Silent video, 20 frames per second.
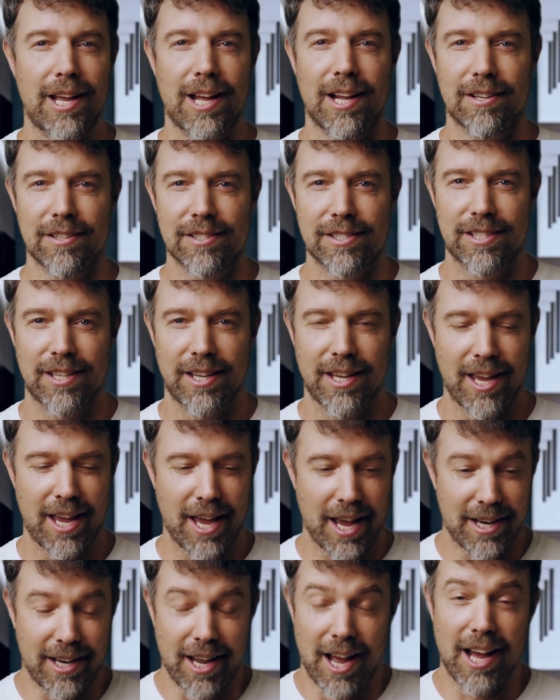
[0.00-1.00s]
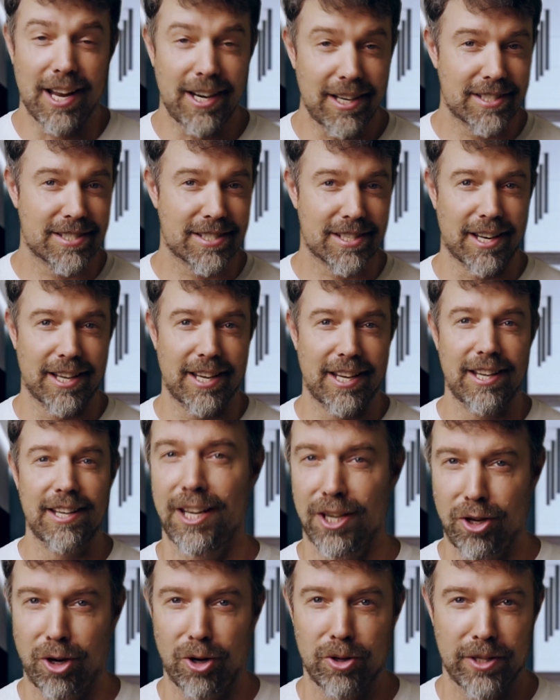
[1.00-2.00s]
else. And honestly,
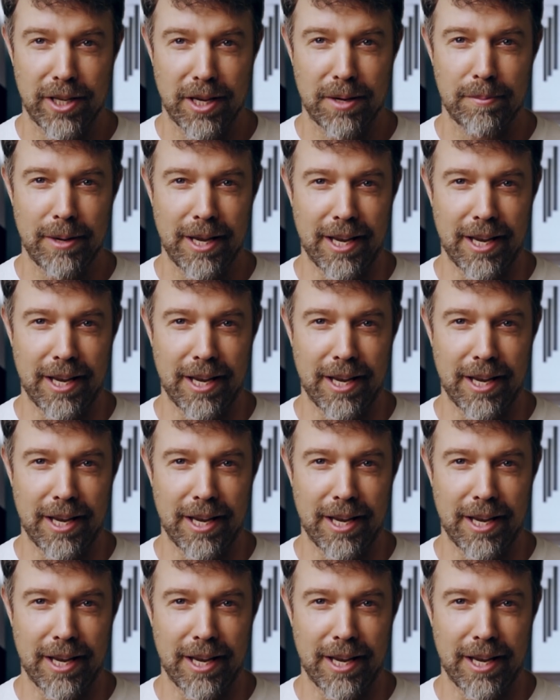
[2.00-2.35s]
including